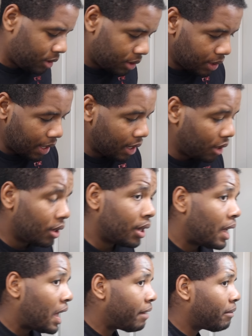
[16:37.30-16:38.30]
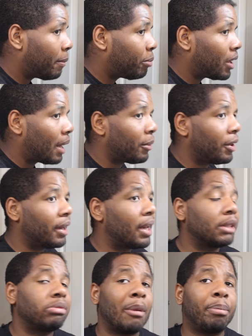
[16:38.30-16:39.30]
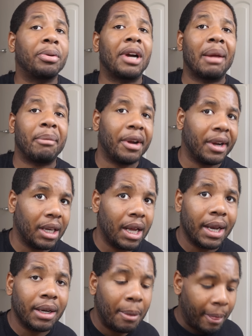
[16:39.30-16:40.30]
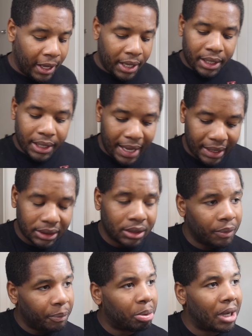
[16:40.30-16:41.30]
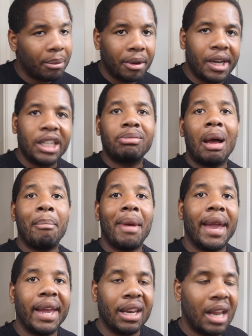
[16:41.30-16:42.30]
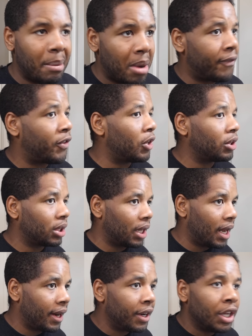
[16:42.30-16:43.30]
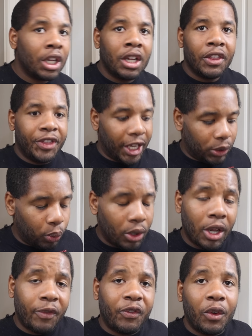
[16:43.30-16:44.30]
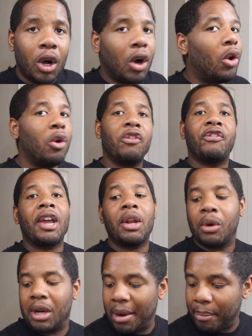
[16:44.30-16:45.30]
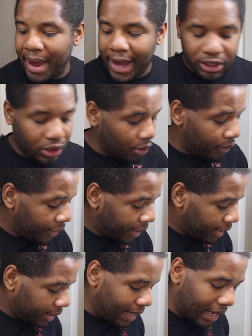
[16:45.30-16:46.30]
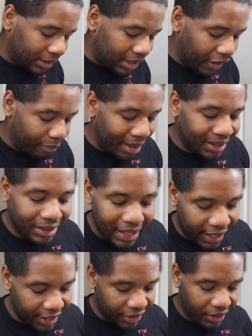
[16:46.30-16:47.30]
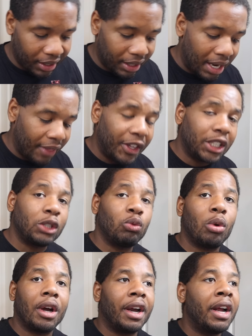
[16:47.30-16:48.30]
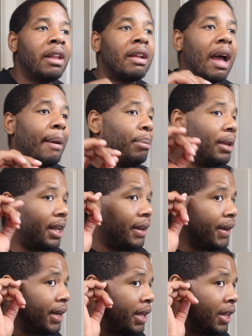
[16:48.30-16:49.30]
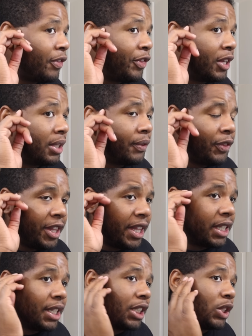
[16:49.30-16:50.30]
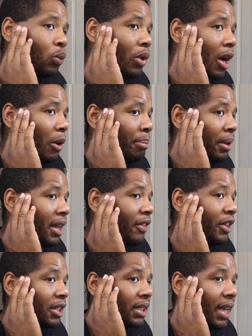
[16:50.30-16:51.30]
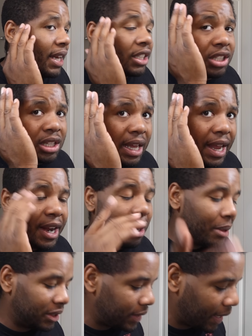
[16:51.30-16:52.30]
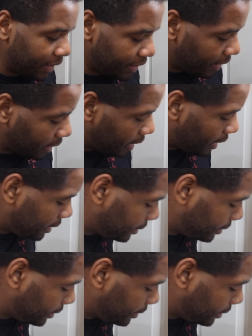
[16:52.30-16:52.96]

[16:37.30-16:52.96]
Now, have my primary line. That's my primary line. Now, primary is my main line, my first line. That's where the whole fade will come back to. Now it's time for my secondary line. This is where I blend this is where I'll blend the skin into the hair, my secondary line.